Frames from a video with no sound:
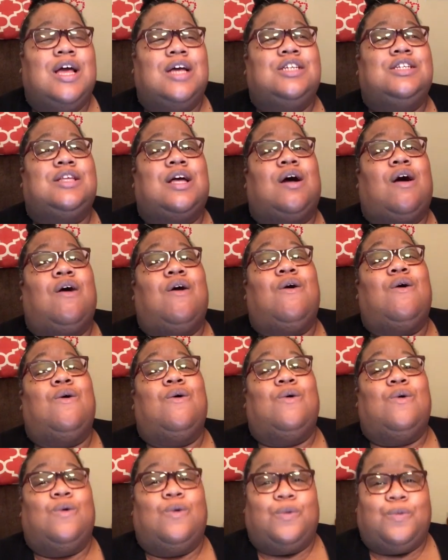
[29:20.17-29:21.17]
She's like,
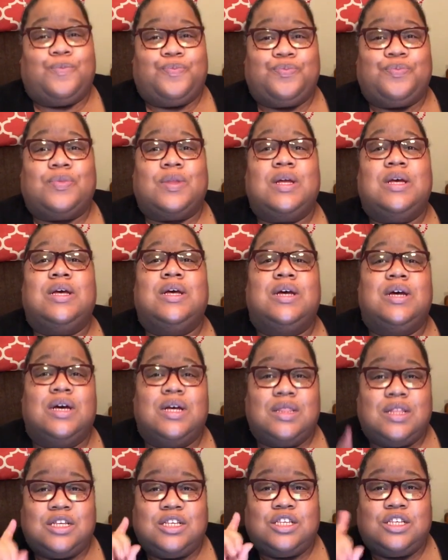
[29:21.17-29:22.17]
oh,
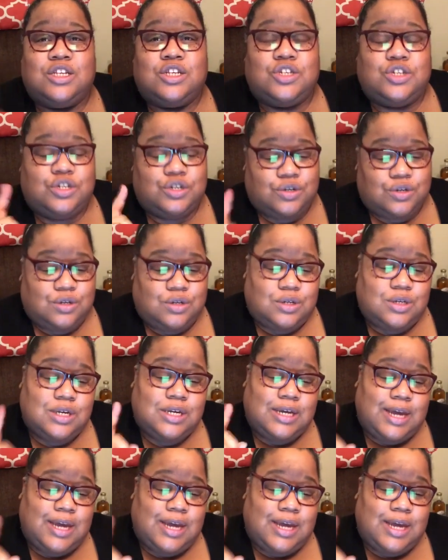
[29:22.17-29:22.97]
the sisters.